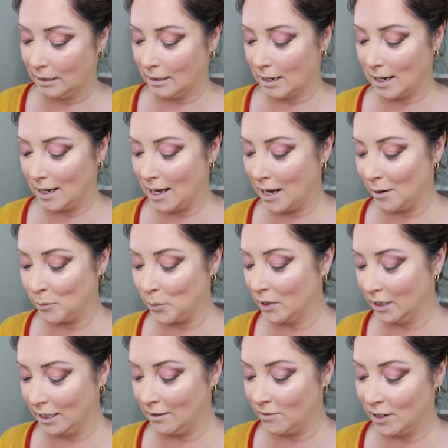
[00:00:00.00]
I can't
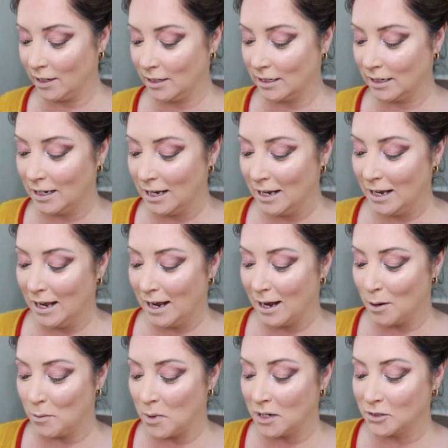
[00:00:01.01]
believe it.
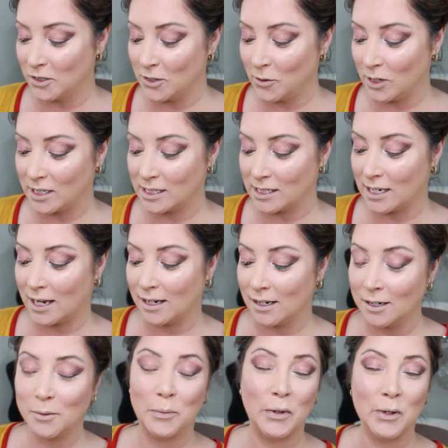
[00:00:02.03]
I'm also
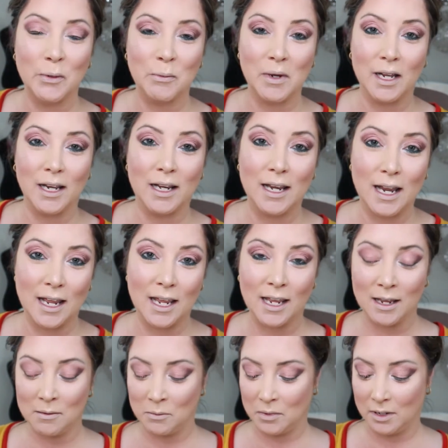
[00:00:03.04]
excited to put my
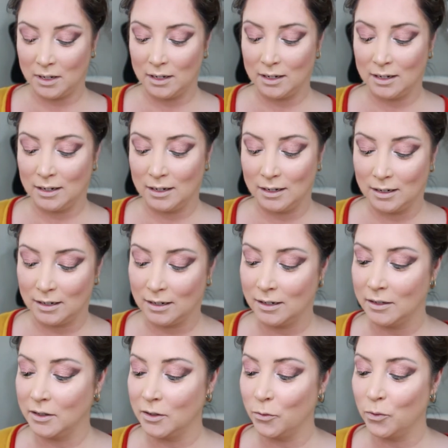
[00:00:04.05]
name
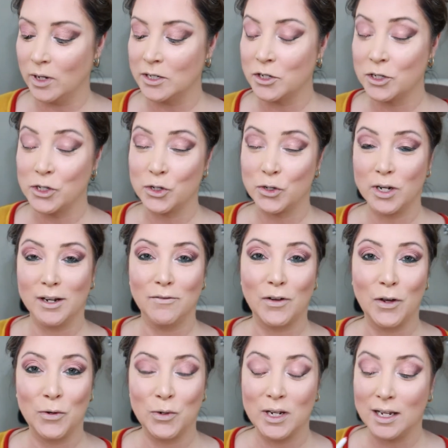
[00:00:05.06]
on the registry of
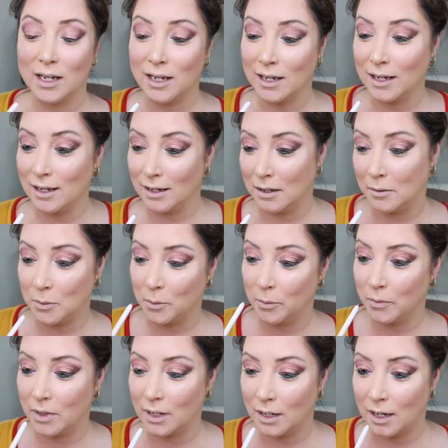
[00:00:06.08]
owning
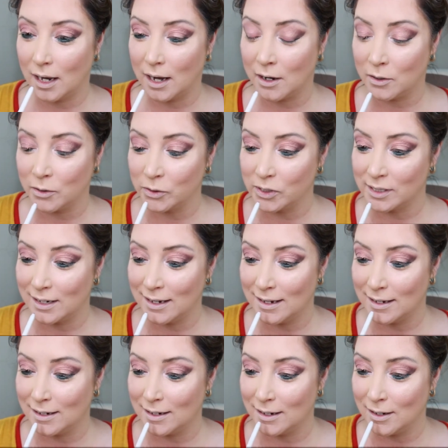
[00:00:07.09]
um, a house
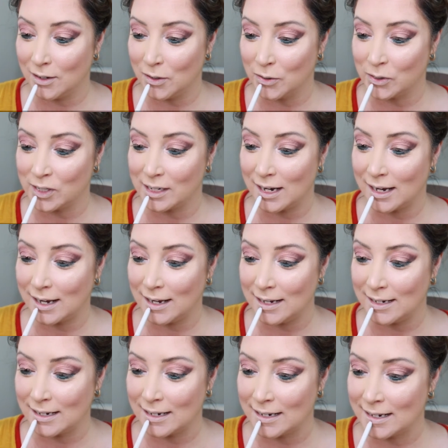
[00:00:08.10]
in a new
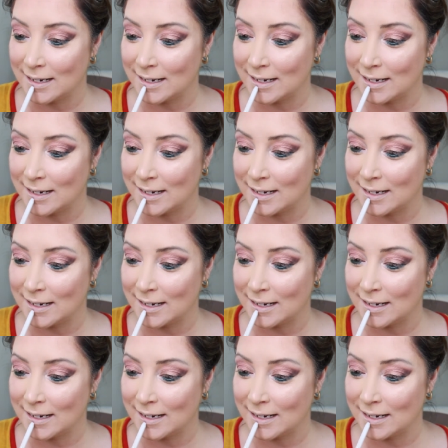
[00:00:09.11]
state.